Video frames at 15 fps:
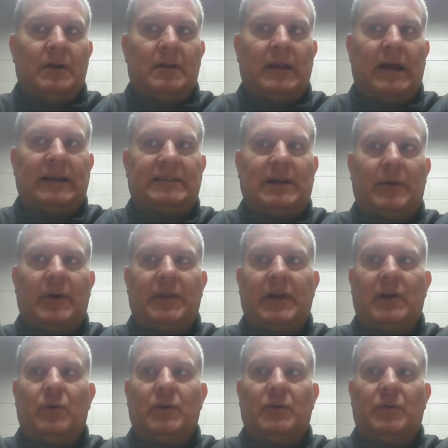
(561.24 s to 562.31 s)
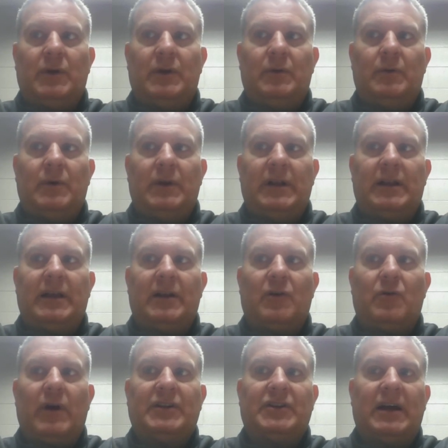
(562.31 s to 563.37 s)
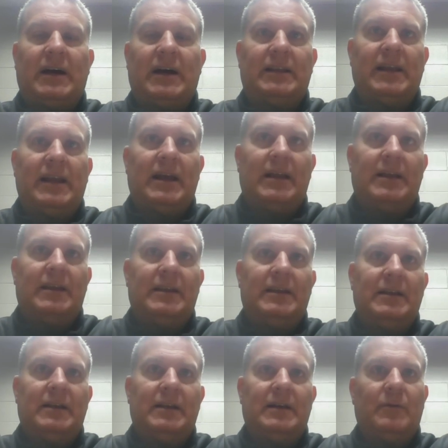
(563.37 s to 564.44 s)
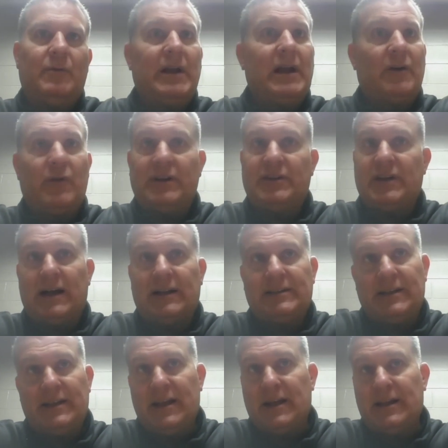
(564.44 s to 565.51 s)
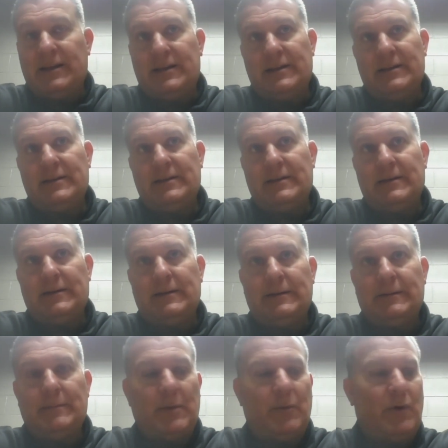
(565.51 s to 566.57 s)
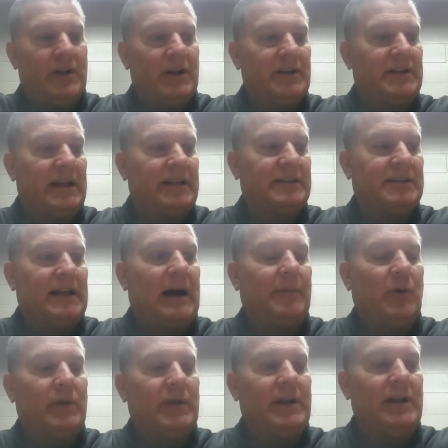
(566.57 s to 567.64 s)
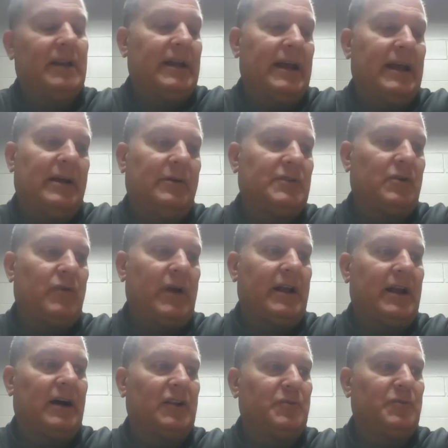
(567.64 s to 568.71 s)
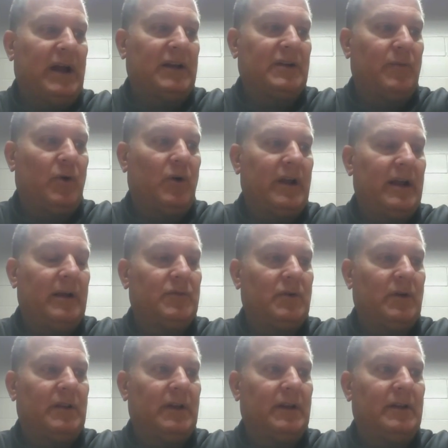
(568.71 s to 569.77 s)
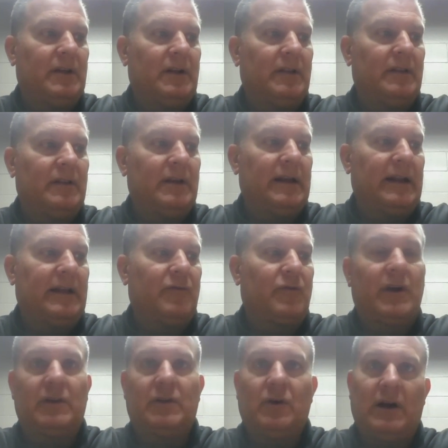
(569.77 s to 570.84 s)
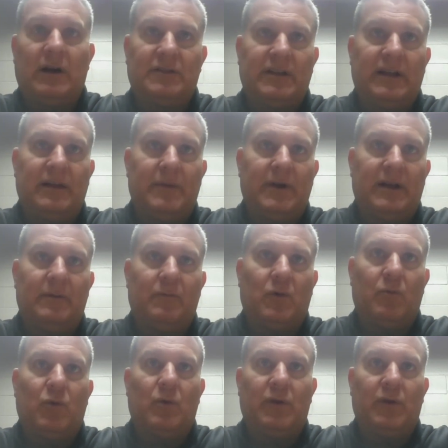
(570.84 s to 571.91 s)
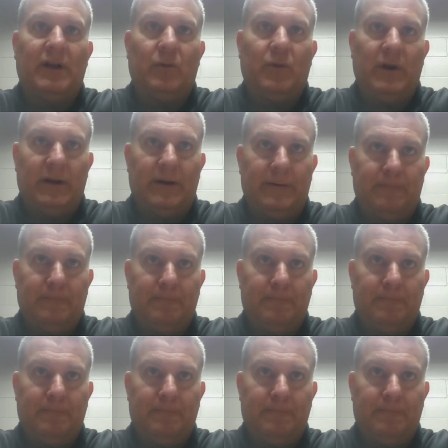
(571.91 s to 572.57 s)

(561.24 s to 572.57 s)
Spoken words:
last time I think it was we didn't get a great shot at the end. You know, we got great shots at the end. Maybe we didn't get the stop we needed. Again, that was a great college basketball game. So I think, you know, got to give credit to Ohio State picking one more play than we did.